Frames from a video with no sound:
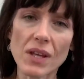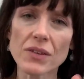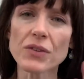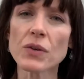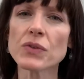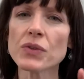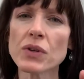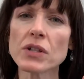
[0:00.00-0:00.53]

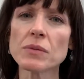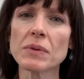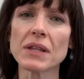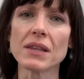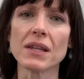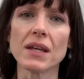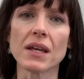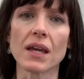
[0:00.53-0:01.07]
so it's good to be
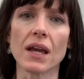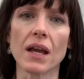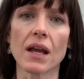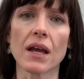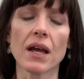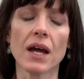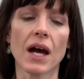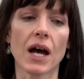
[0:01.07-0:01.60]
thinking
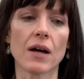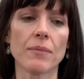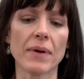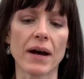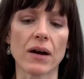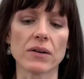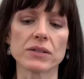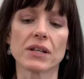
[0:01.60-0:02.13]

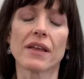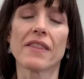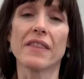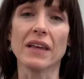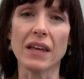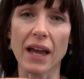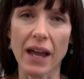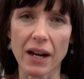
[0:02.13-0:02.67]
about
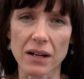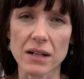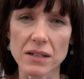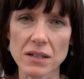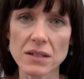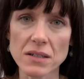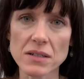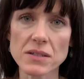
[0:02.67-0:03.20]
the
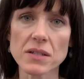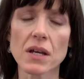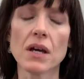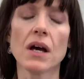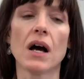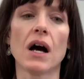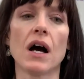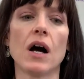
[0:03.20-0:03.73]
errors,
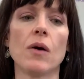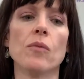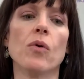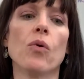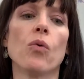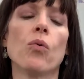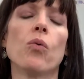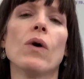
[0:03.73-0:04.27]
um,
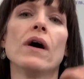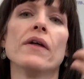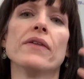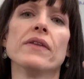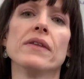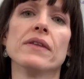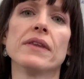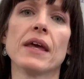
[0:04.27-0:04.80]
what
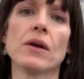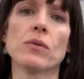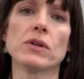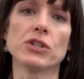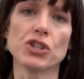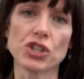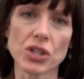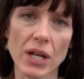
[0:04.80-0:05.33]
they
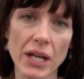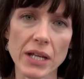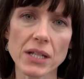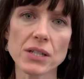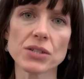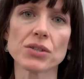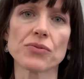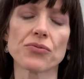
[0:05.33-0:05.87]
would
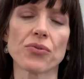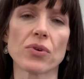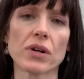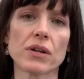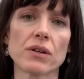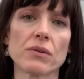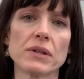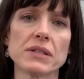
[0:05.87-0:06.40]
change for
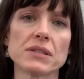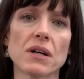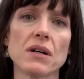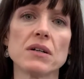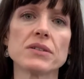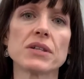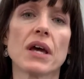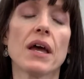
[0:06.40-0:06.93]
your
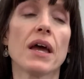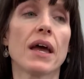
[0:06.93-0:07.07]
results,